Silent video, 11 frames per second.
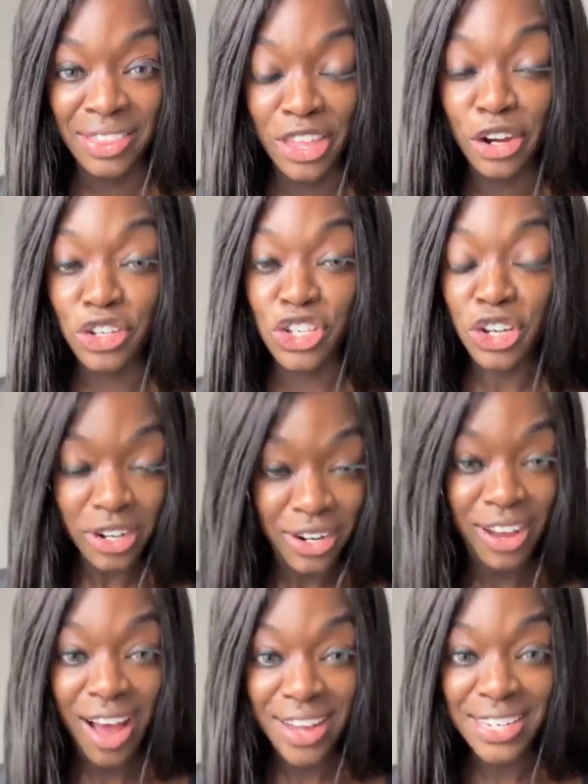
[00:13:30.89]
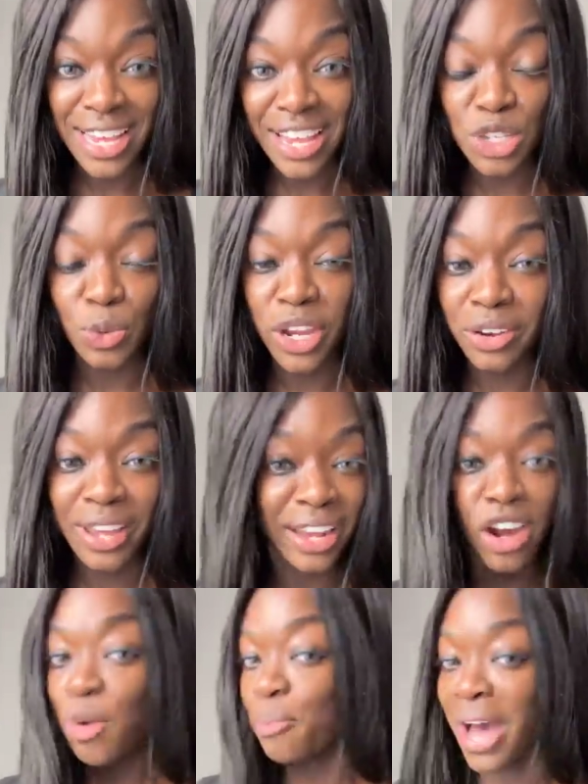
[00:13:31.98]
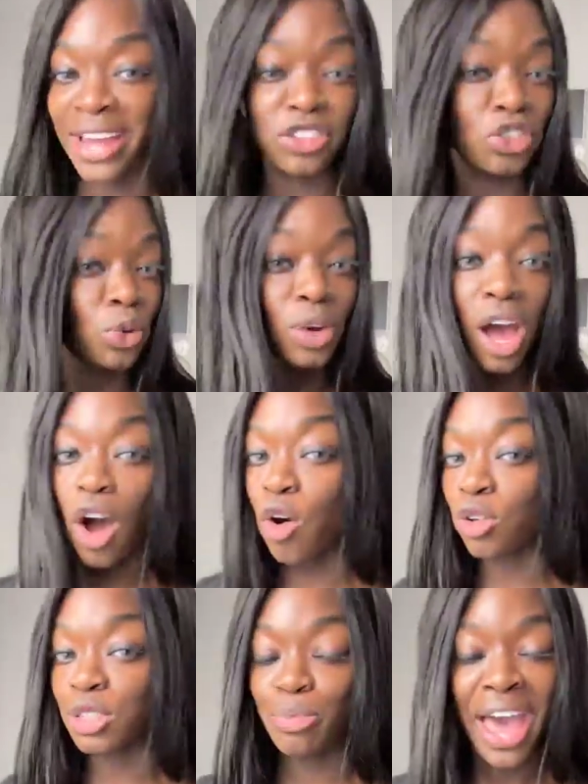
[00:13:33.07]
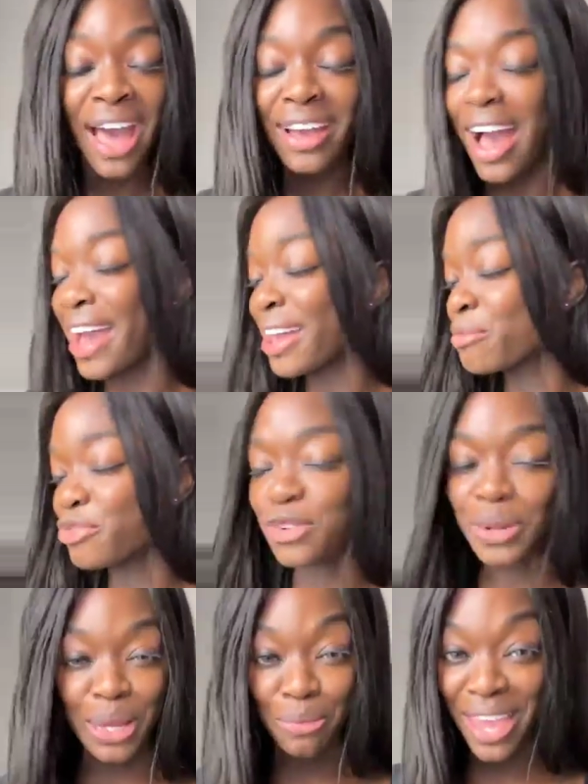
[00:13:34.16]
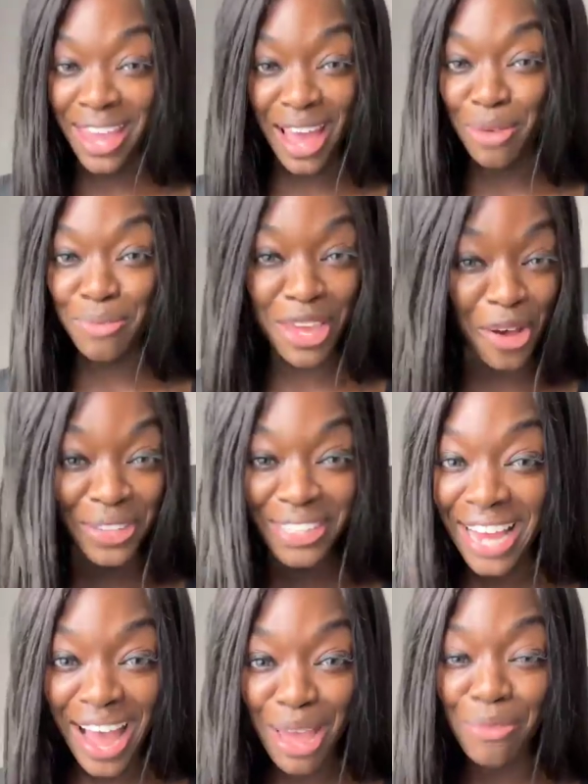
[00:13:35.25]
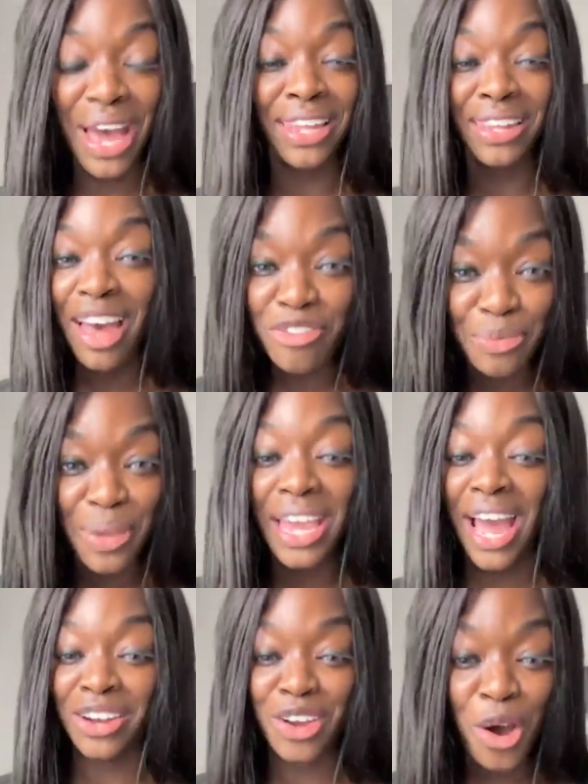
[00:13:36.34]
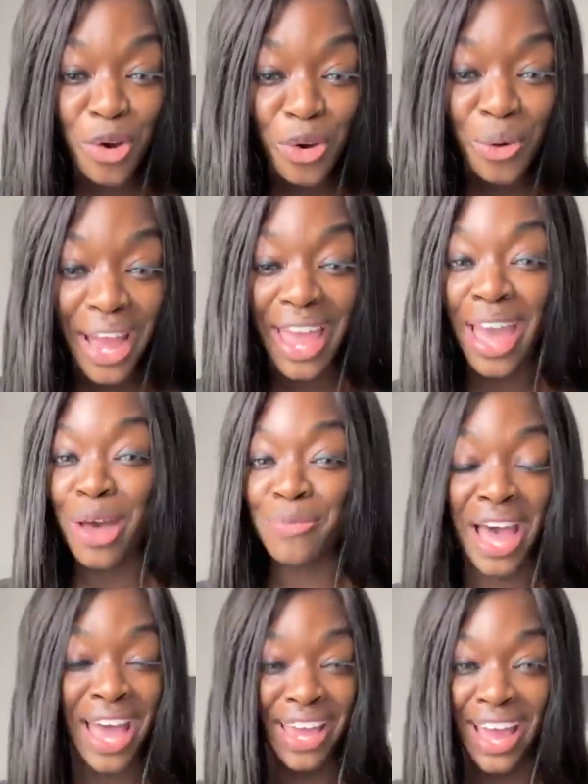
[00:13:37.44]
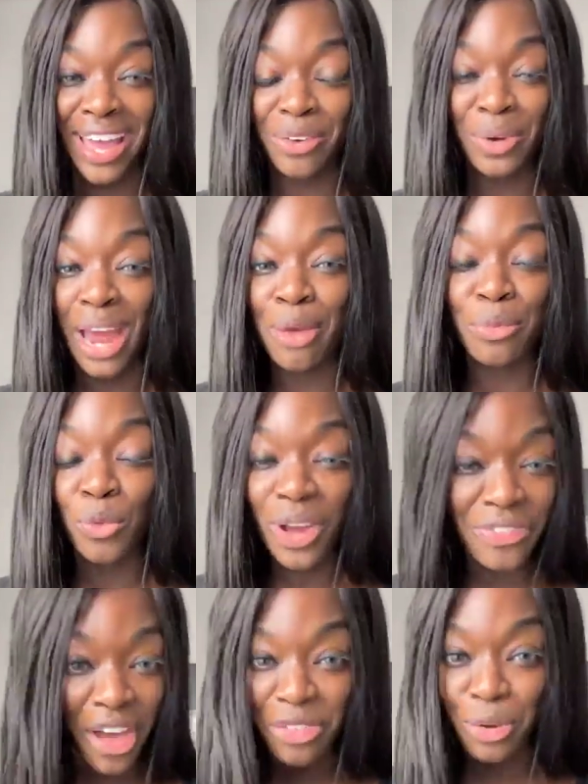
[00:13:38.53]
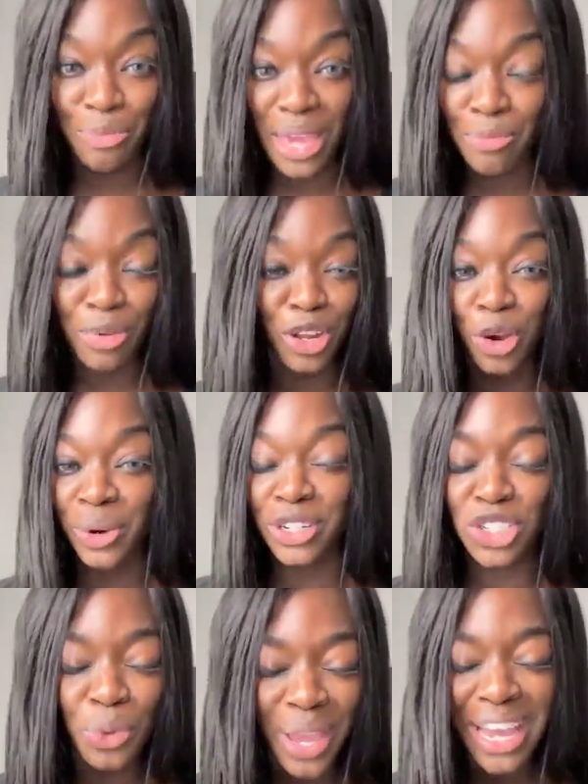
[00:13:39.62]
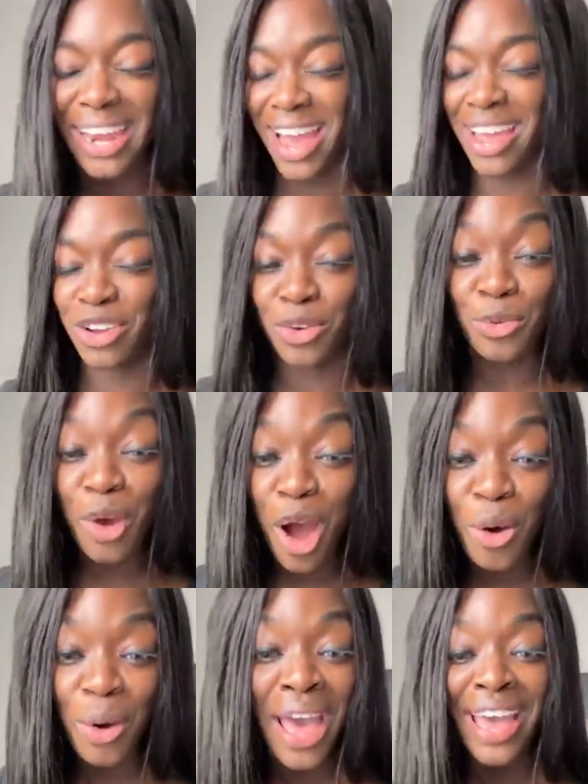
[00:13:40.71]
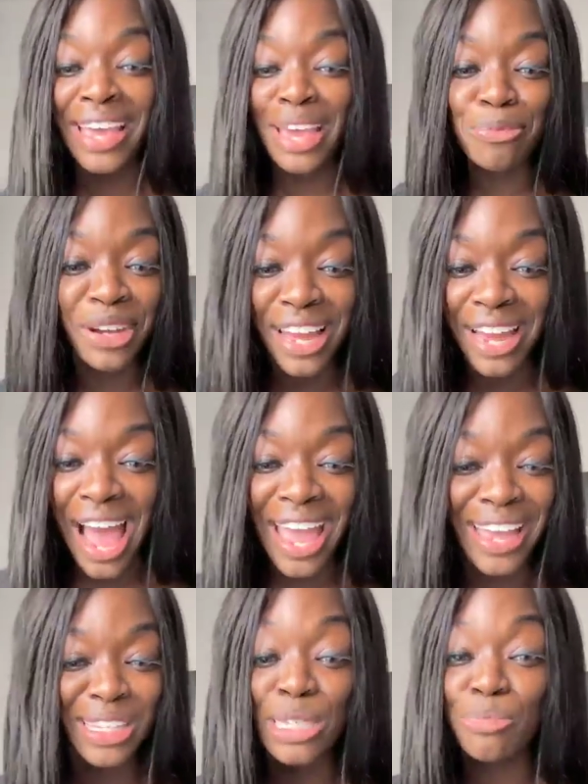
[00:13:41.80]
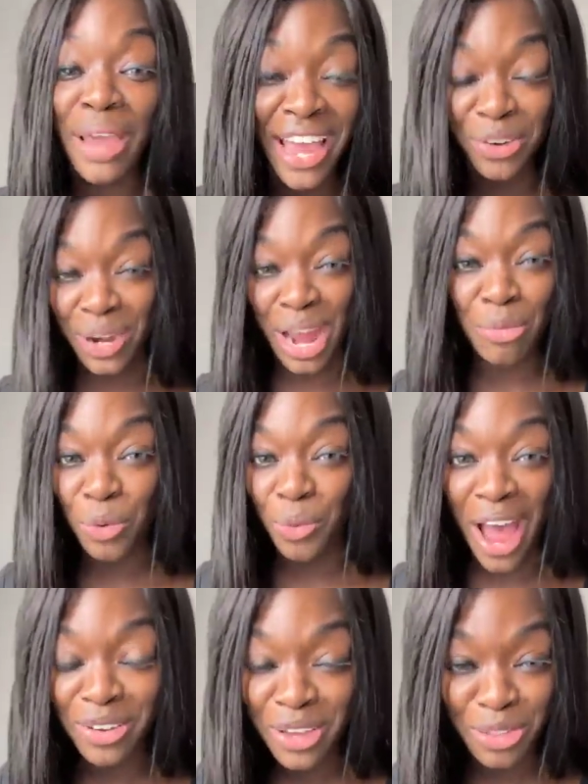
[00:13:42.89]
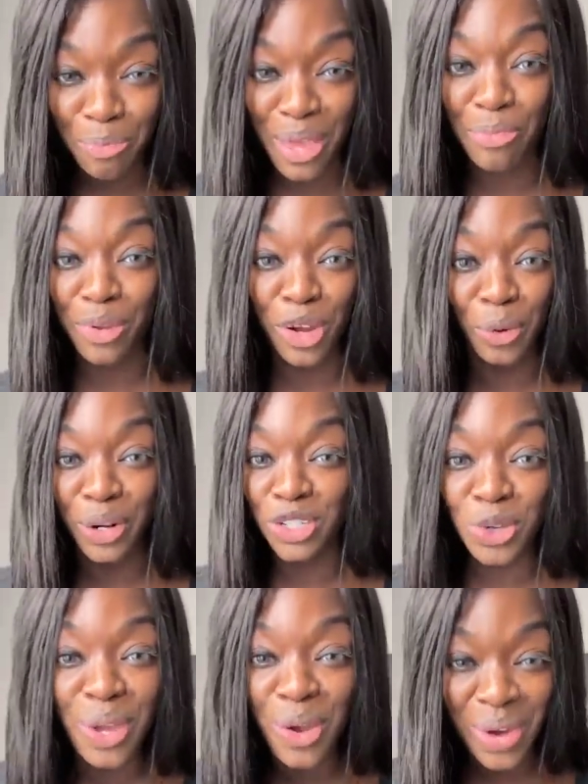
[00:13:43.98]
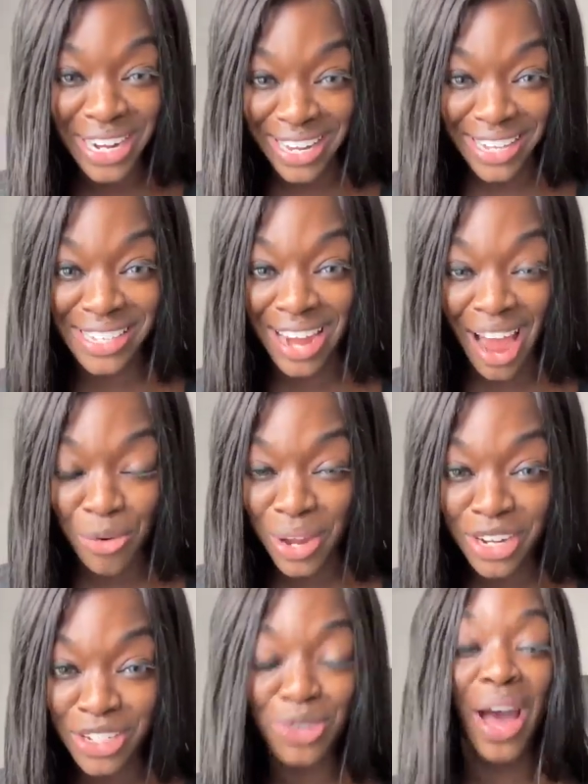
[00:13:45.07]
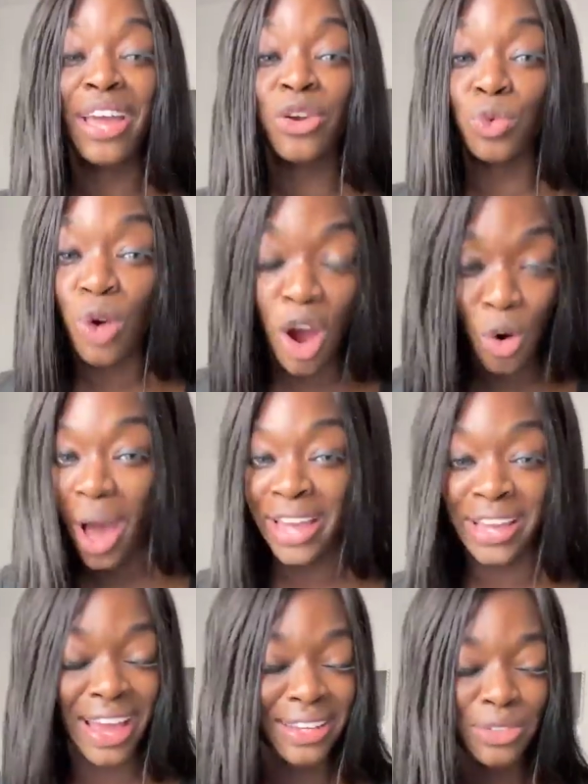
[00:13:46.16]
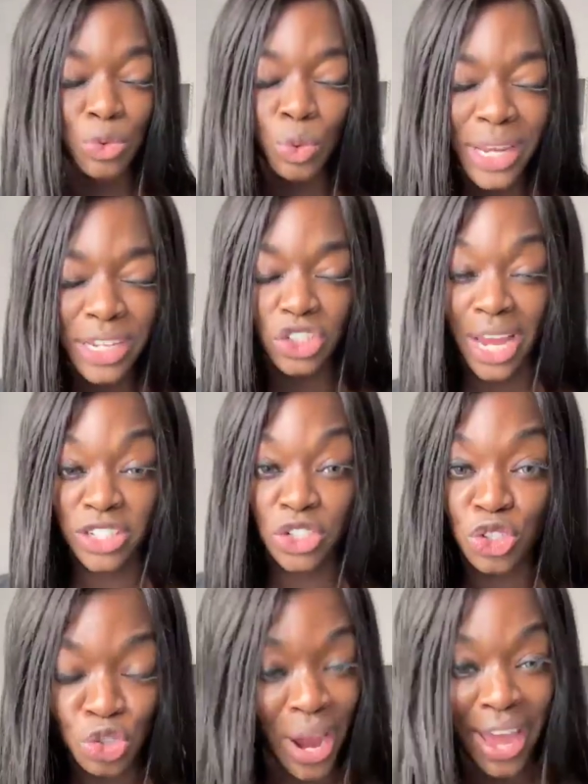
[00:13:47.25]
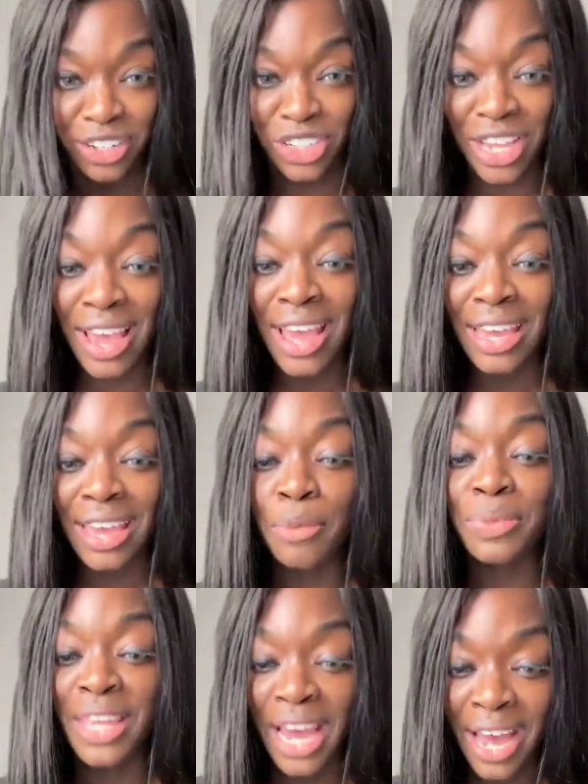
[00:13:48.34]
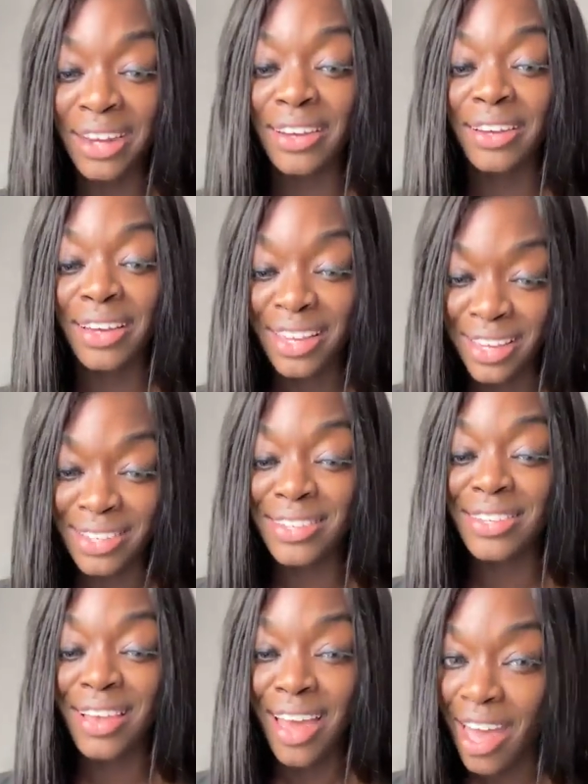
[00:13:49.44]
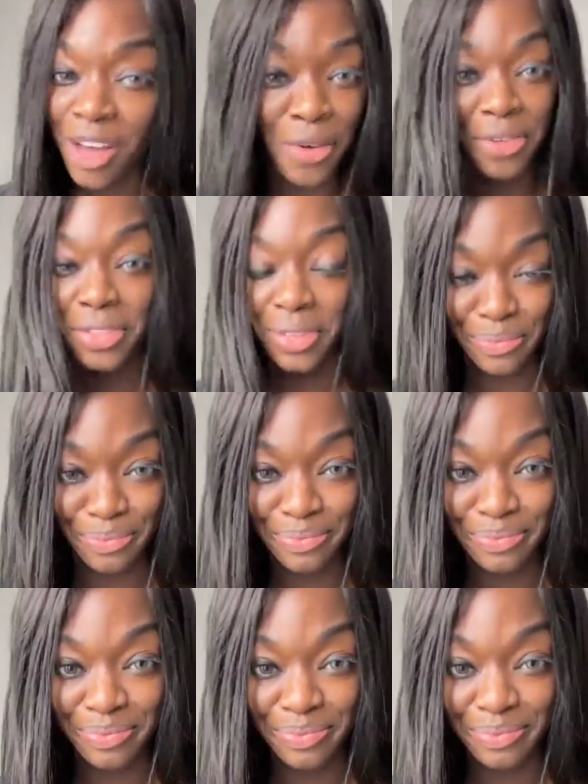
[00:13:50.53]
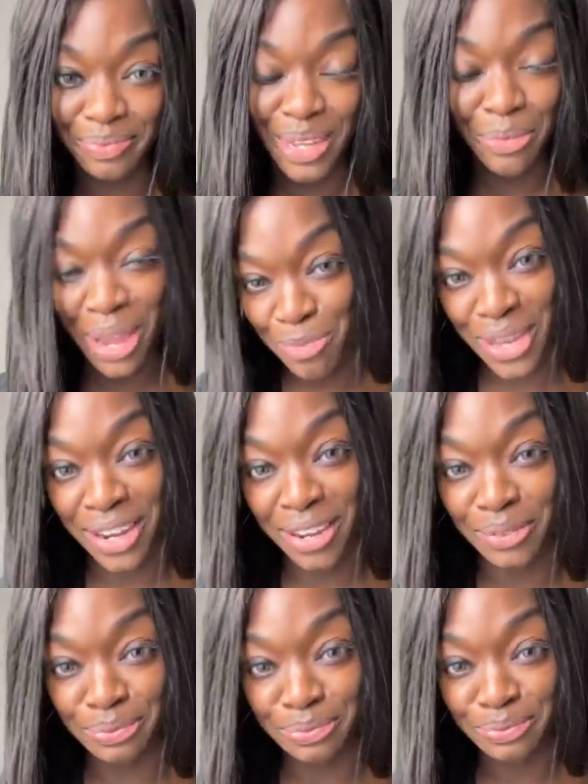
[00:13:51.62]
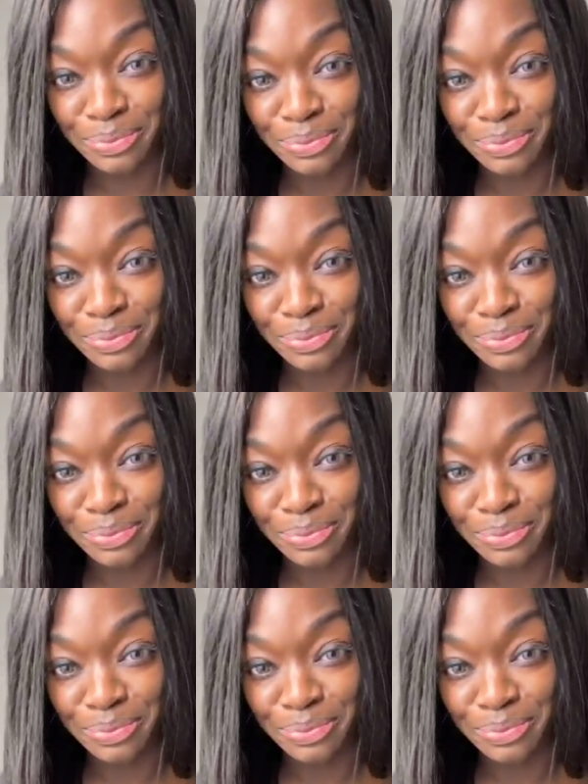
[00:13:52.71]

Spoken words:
There are certain contexts where you're like, nope, I do not hold back. I am fully me. I'm me all the time. I love me. I know who I am. When I'm with other people who are doing it, I grow. Kim, you're like, I expand. When I'm around other people who are doing what it is that I want to do, I grow. I reach. I stretch. Kim, that is health, in my opinion.